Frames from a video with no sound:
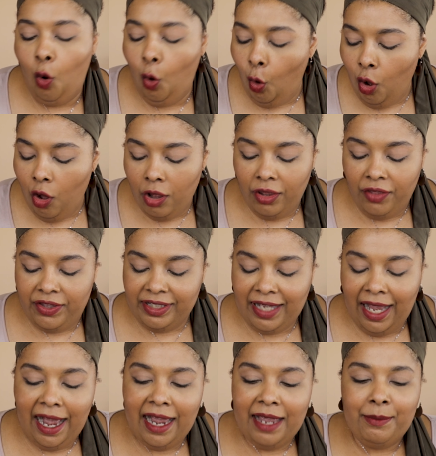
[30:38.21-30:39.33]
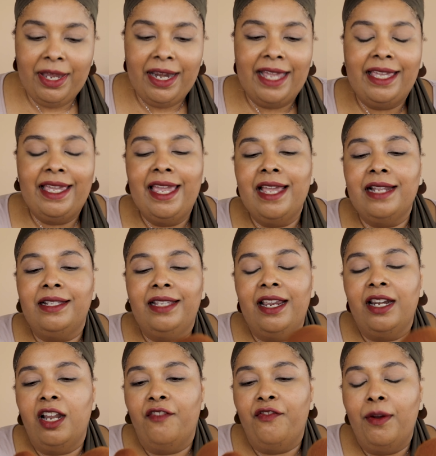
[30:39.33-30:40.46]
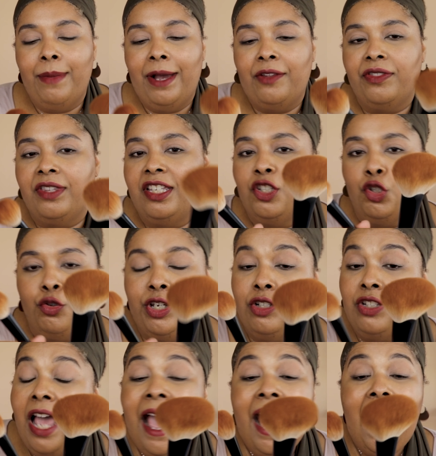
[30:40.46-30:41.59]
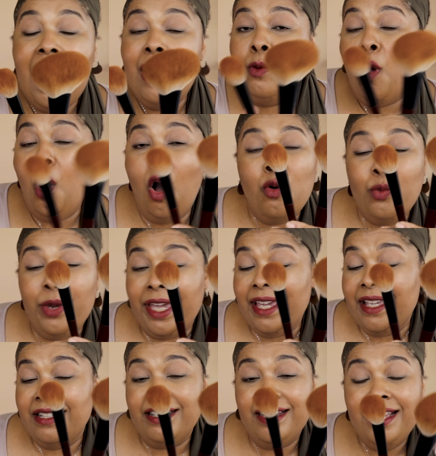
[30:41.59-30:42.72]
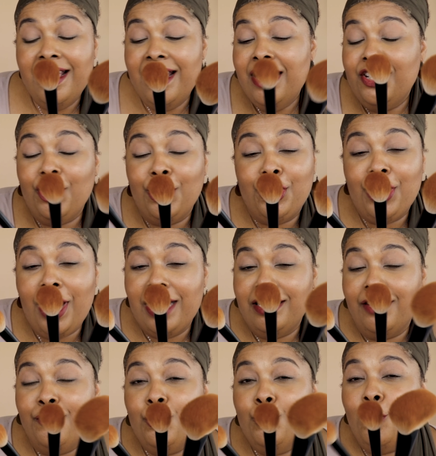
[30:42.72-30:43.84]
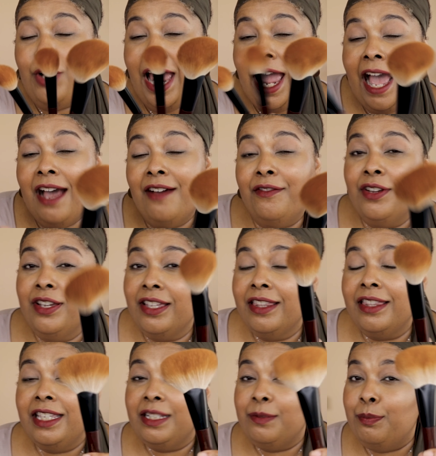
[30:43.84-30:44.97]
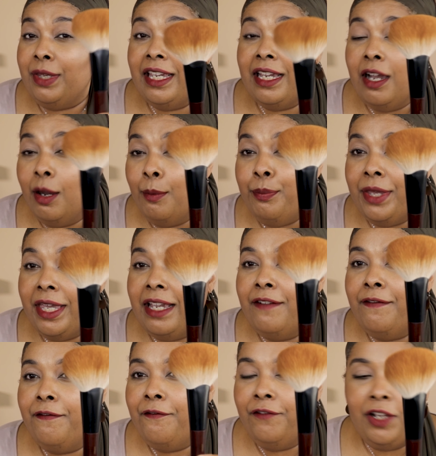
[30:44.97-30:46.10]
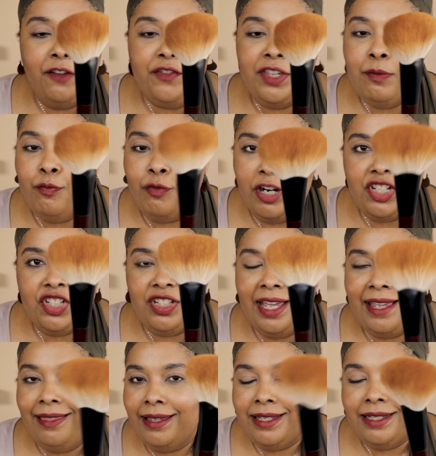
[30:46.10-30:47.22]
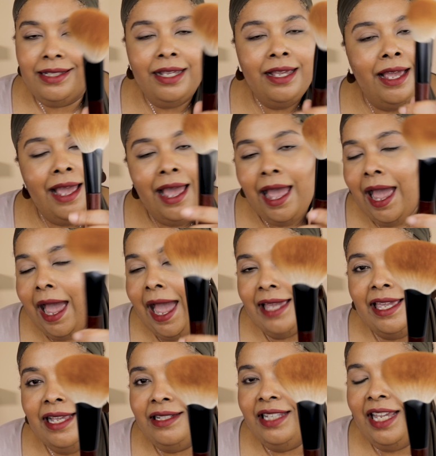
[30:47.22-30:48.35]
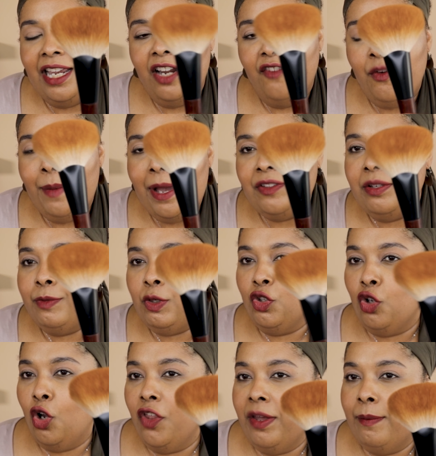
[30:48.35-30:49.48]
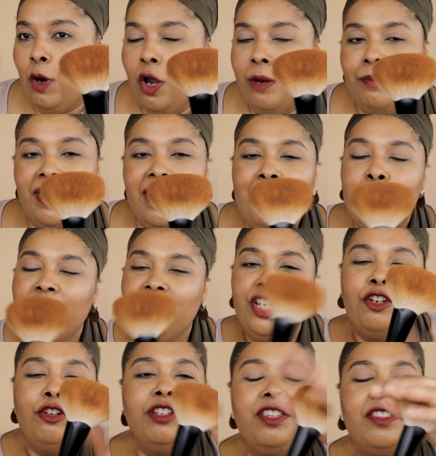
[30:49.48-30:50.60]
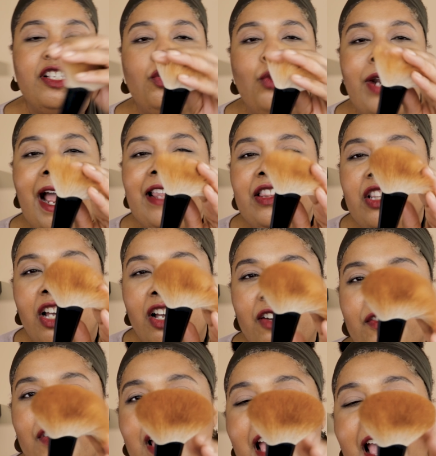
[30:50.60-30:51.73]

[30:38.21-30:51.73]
all the time, and I can't say enough about these trios. I will always suggest, if you don't have these big fluffy brush like this, I can't say enough about them. You saw them on me, and particularly this one. I love